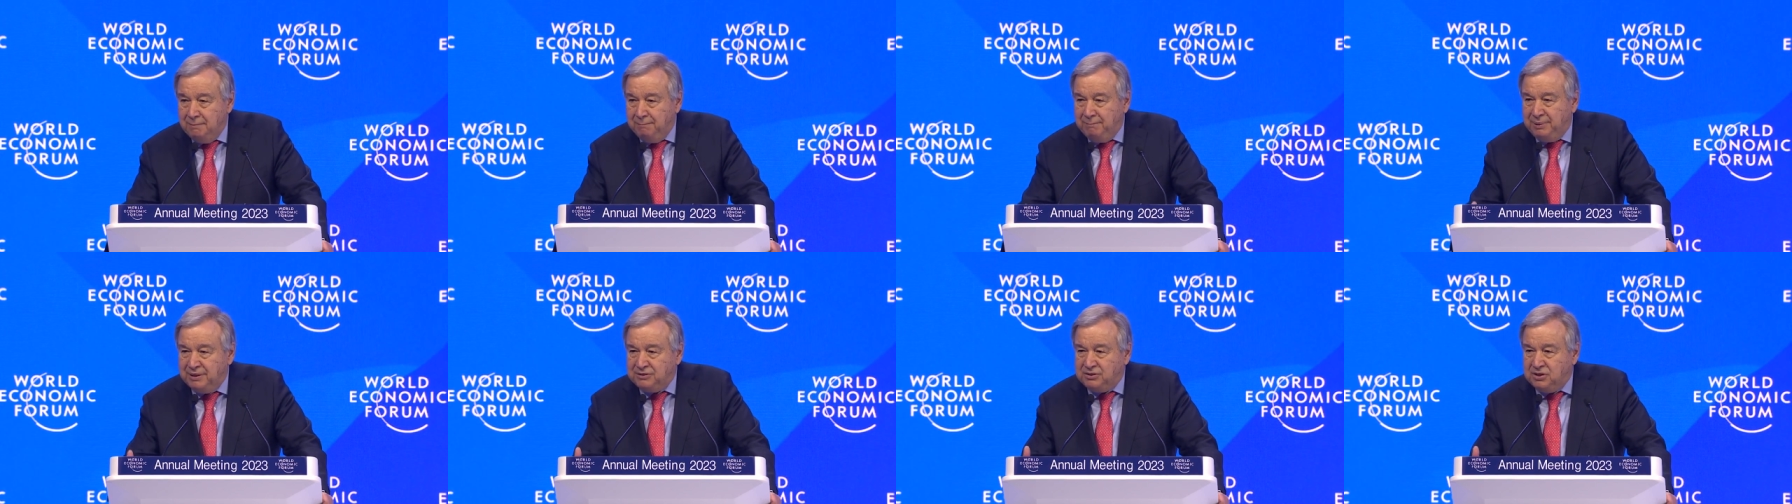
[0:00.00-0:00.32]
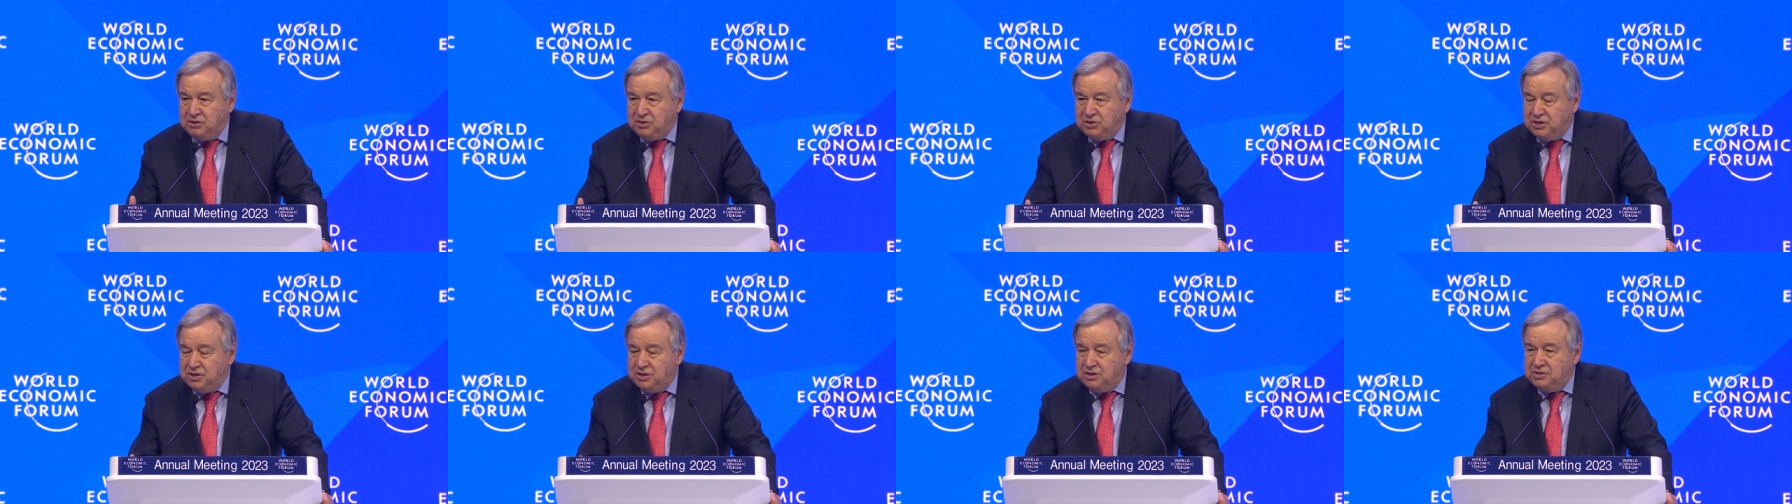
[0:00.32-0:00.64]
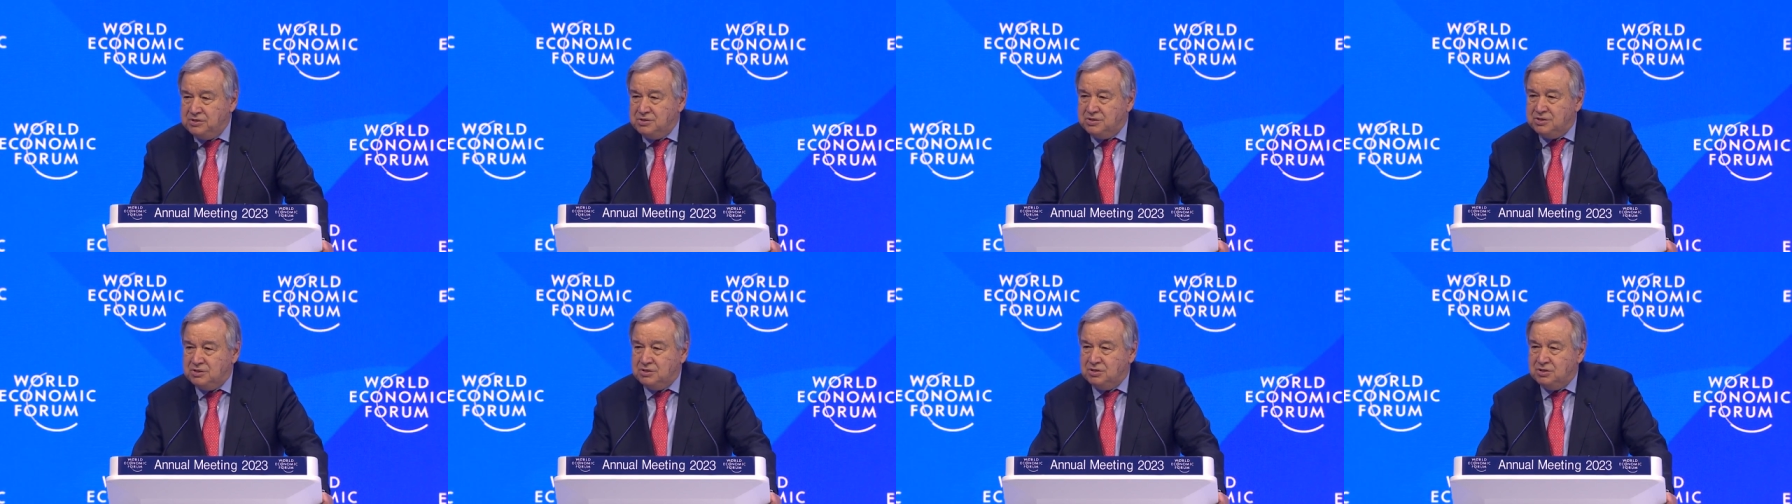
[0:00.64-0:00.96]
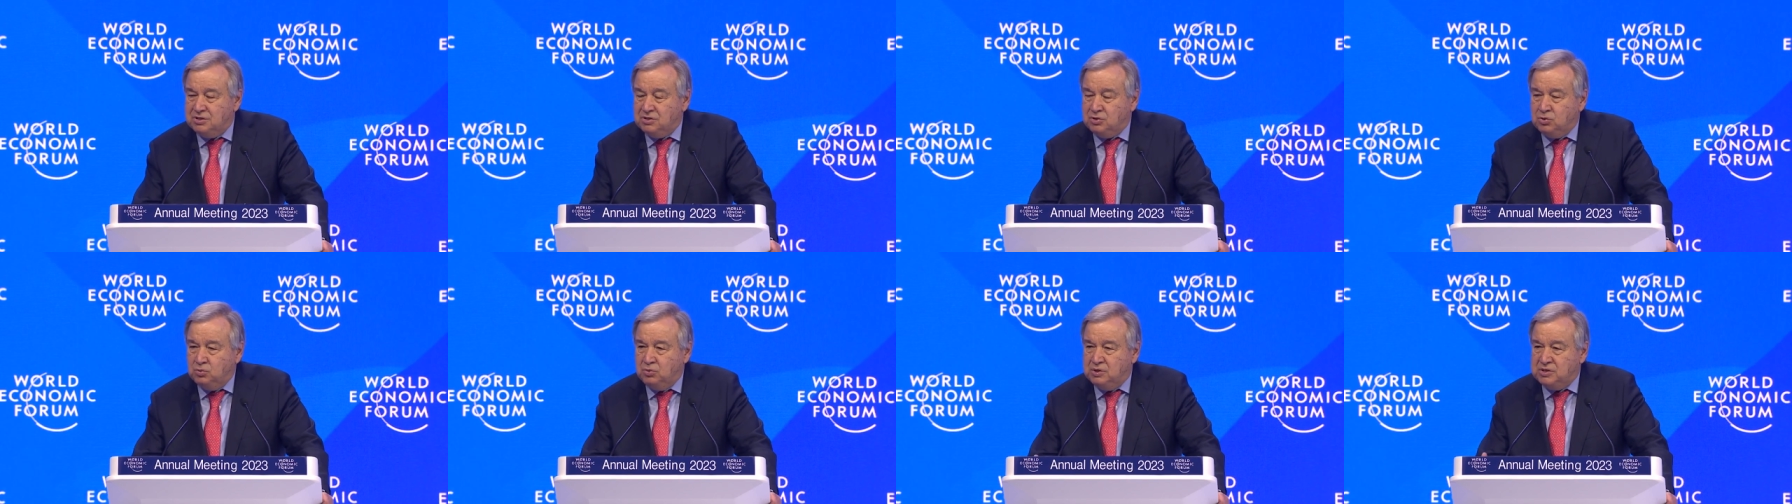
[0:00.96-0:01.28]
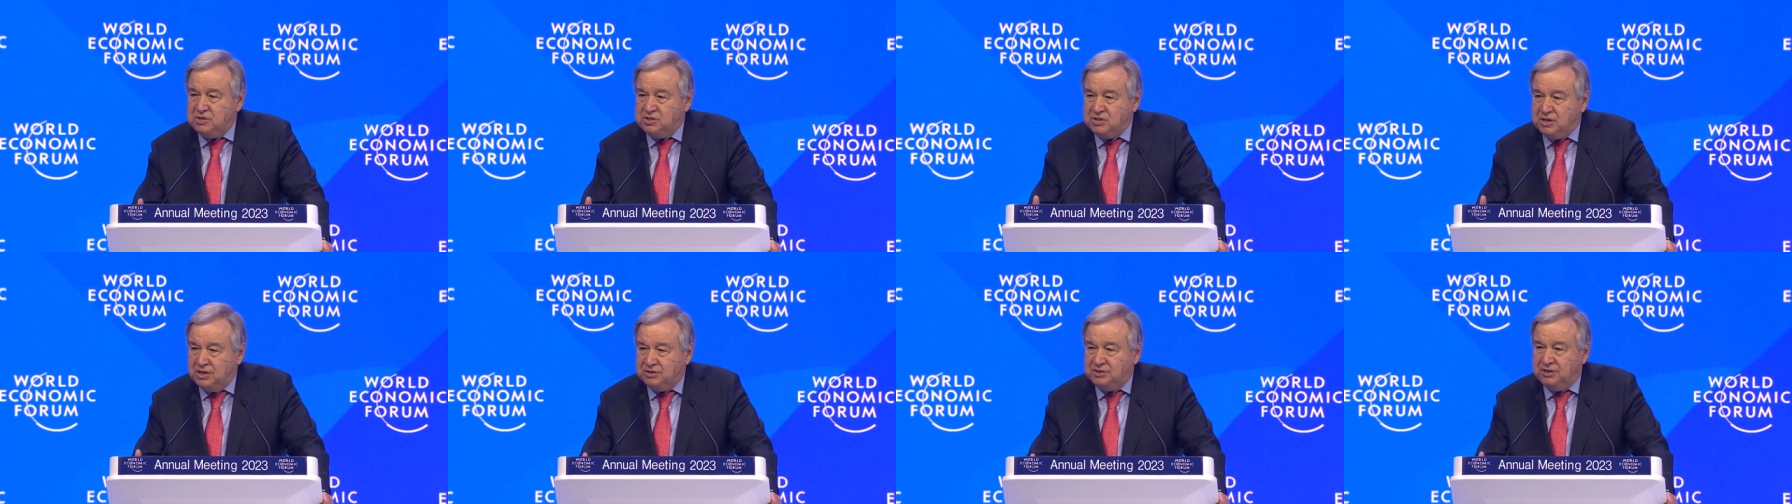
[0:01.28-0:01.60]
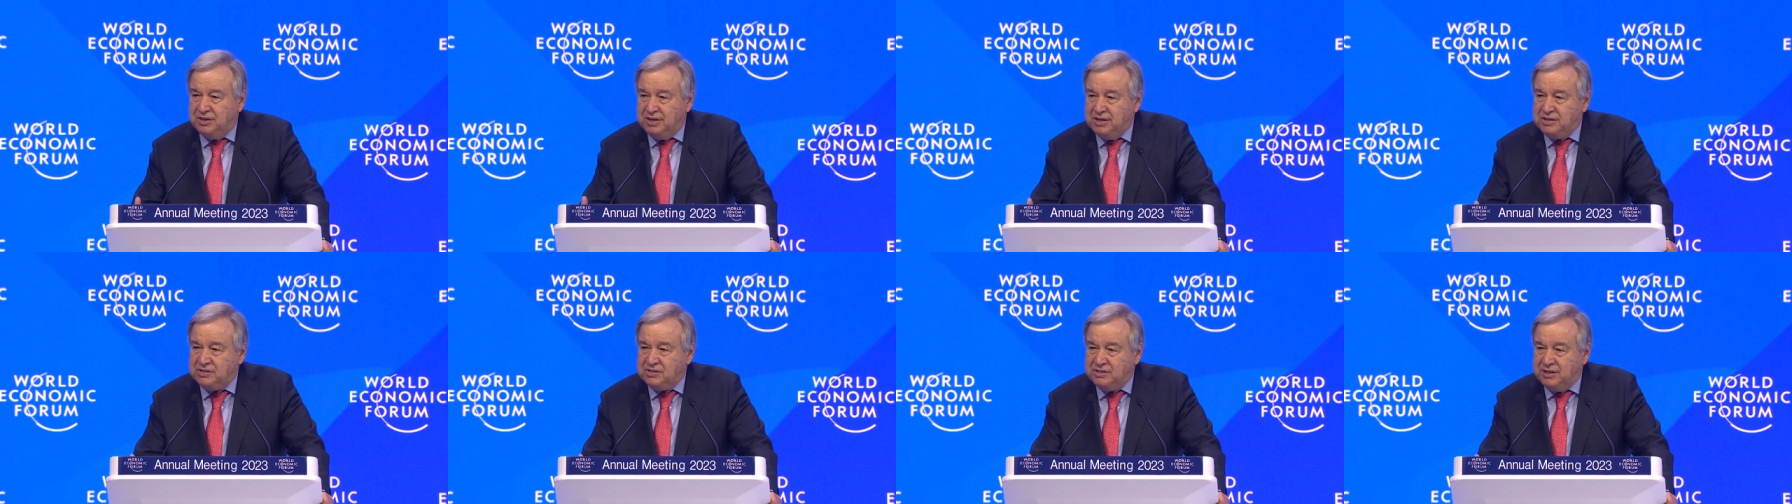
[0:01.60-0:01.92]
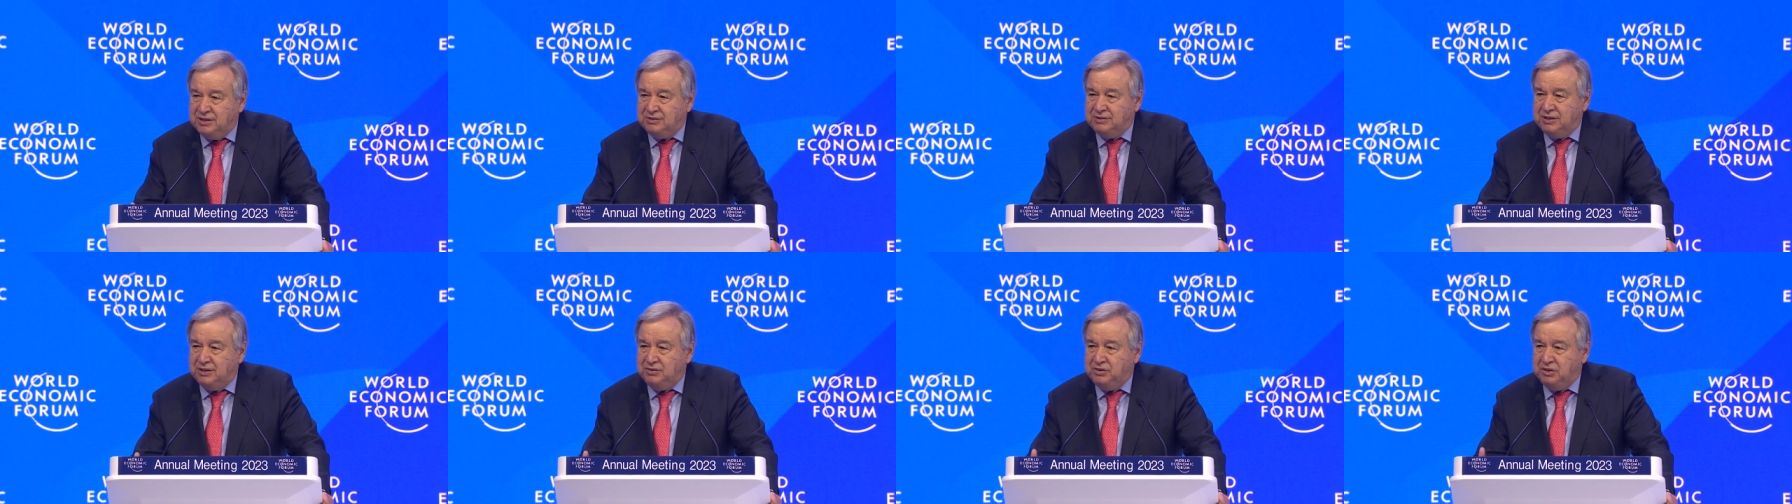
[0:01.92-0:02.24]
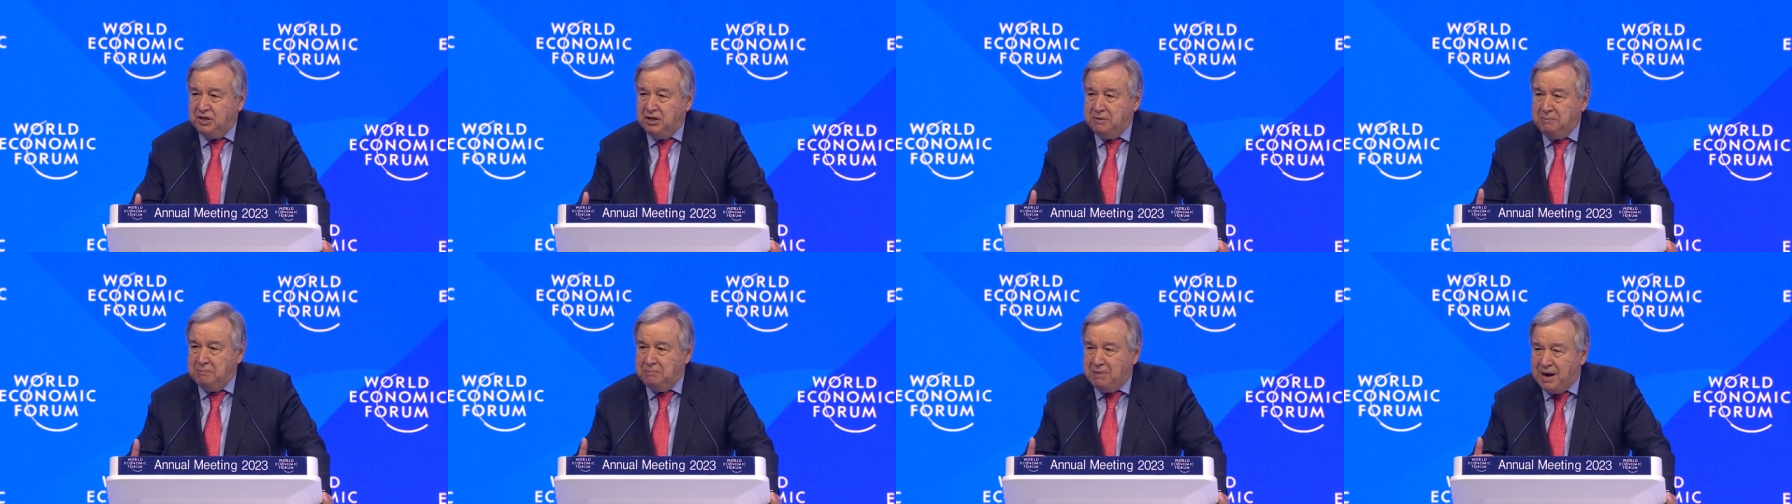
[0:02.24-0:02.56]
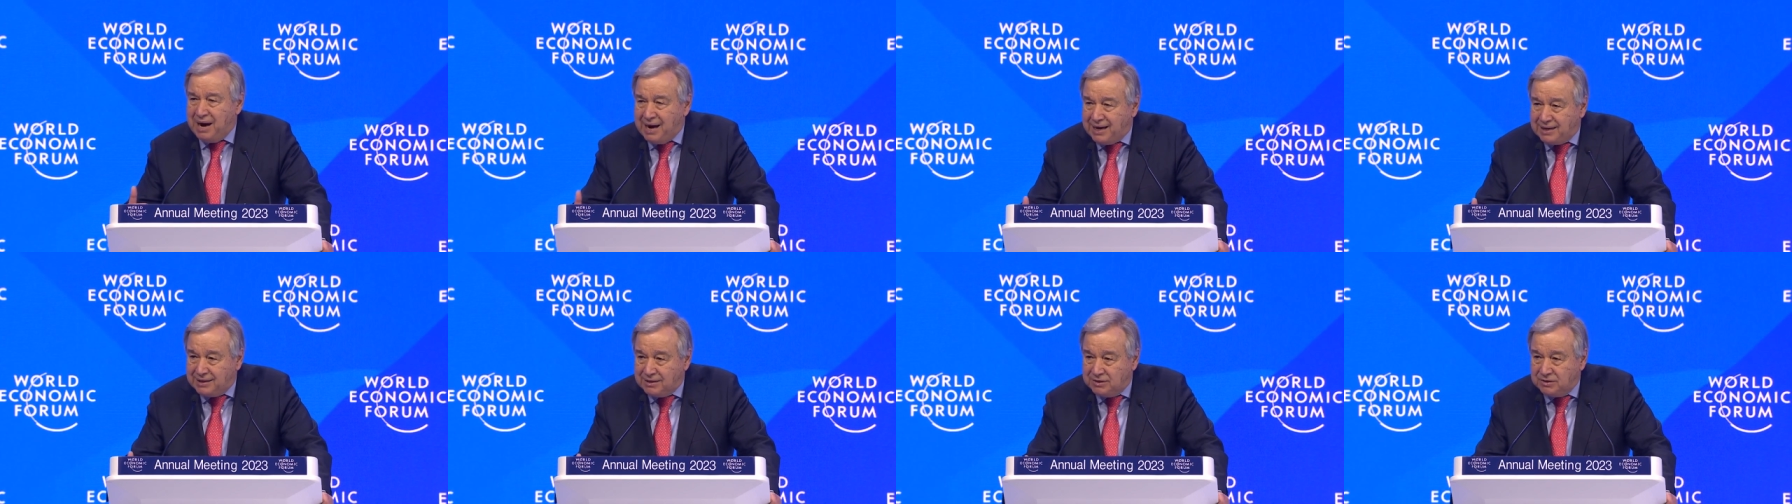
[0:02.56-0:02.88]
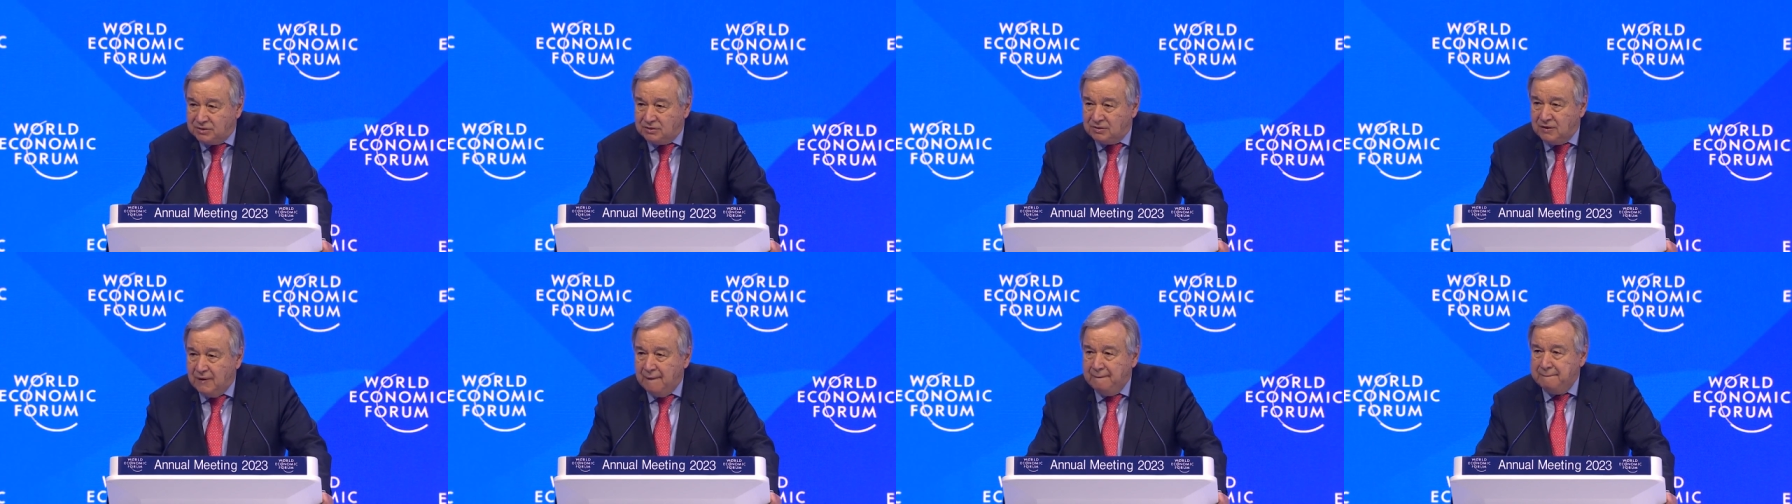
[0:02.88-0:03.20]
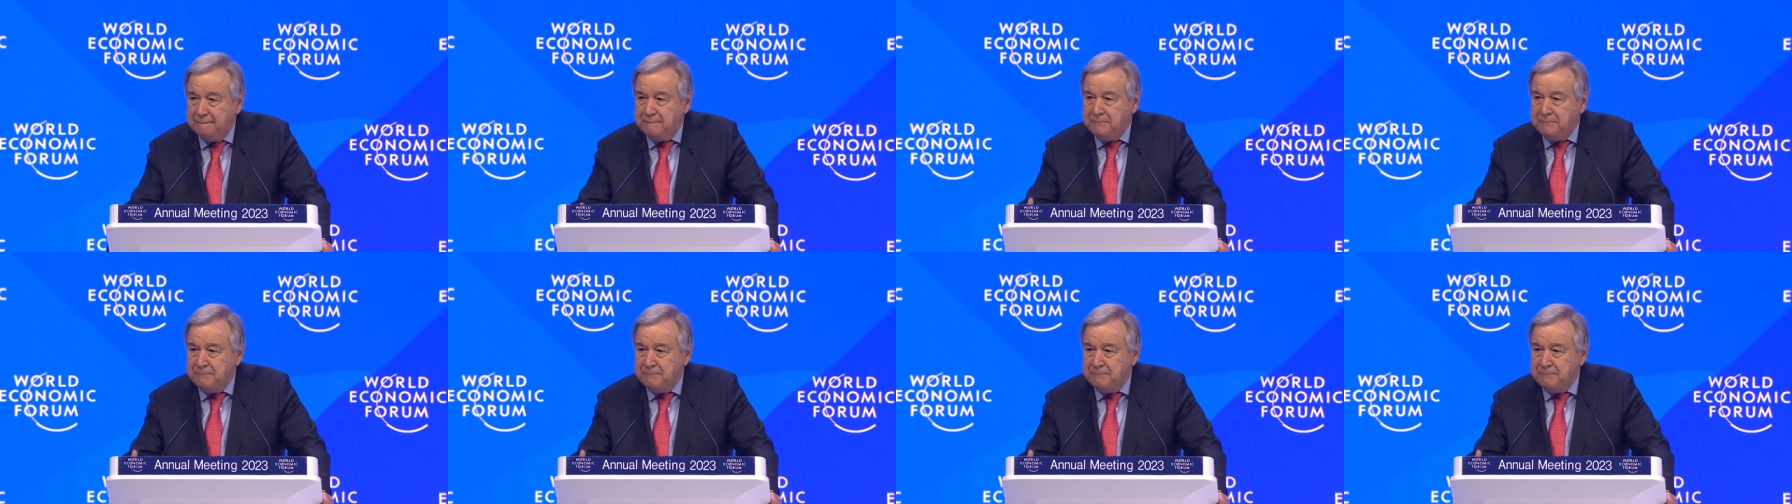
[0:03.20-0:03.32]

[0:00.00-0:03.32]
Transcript: but it is to a certain extent undermined